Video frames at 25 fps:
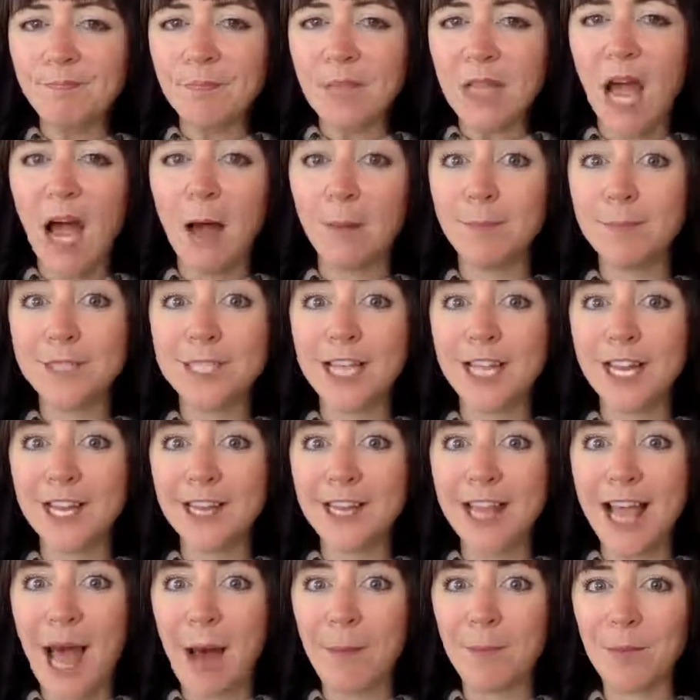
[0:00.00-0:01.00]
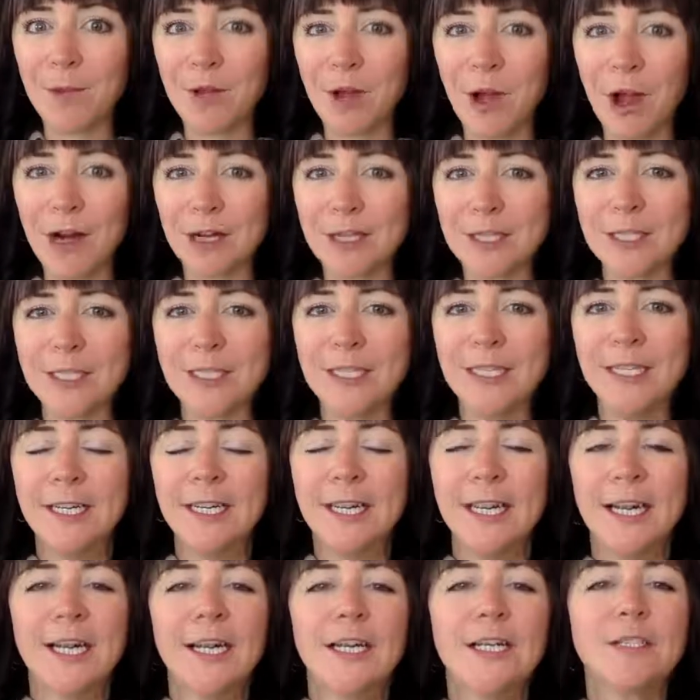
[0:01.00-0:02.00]
upsetting the apple cart.
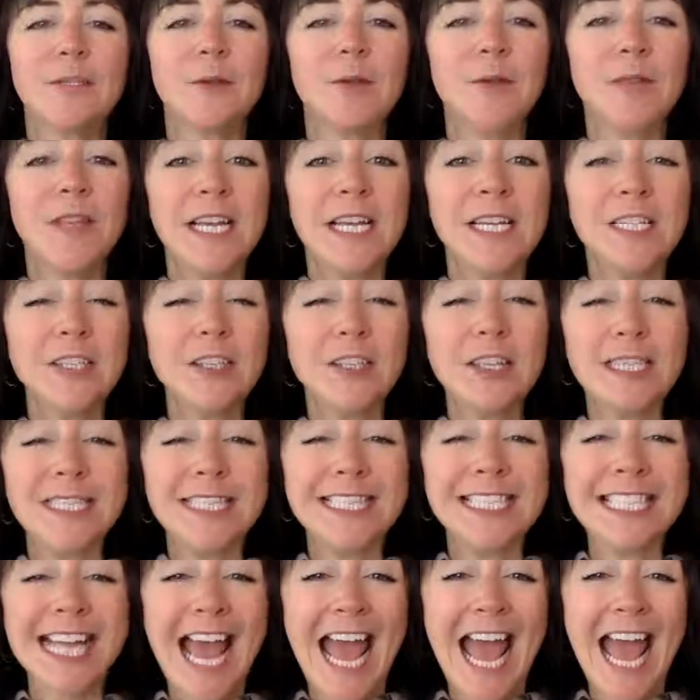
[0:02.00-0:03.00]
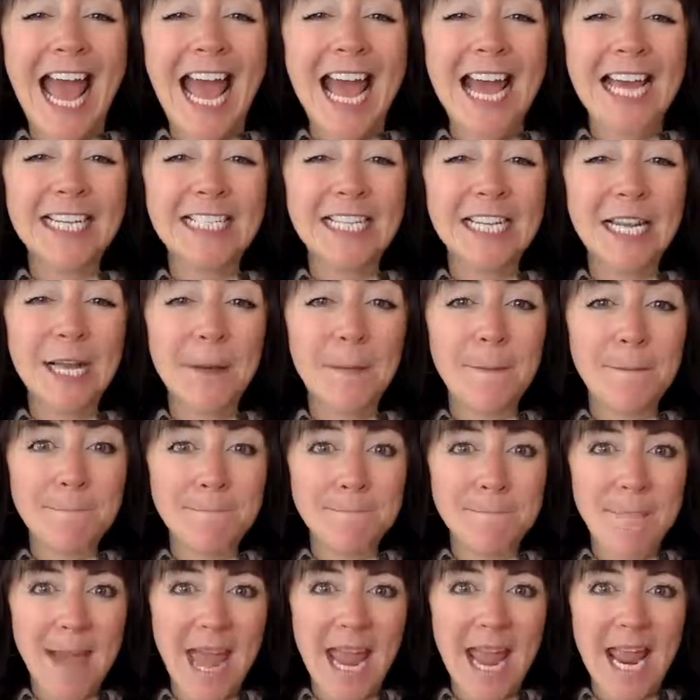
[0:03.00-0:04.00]
So these are the 10
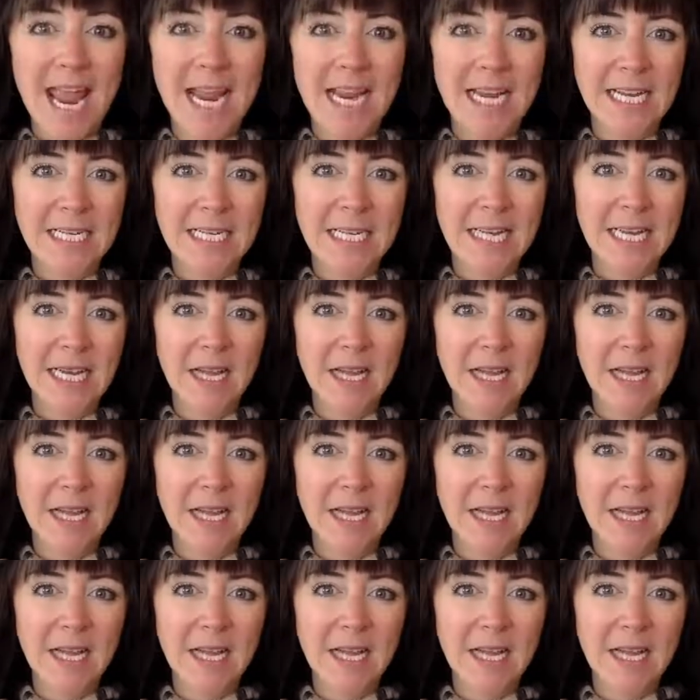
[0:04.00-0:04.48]
main